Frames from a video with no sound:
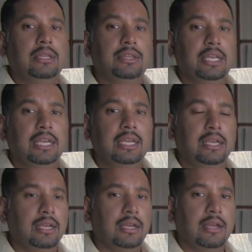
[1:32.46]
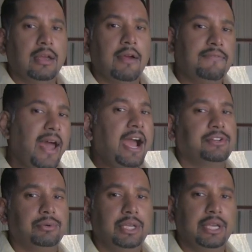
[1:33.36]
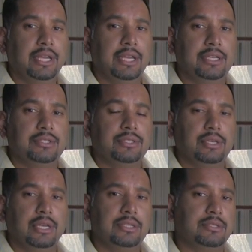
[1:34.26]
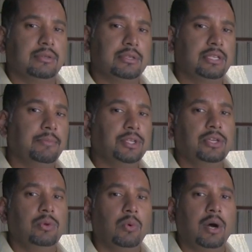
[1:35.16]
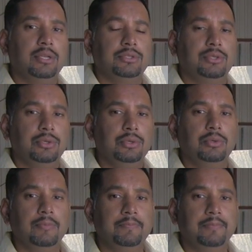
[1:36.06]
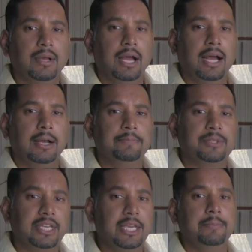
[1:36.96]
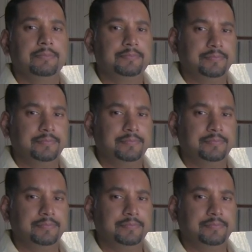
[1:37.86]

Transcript: the factory is something you want to keep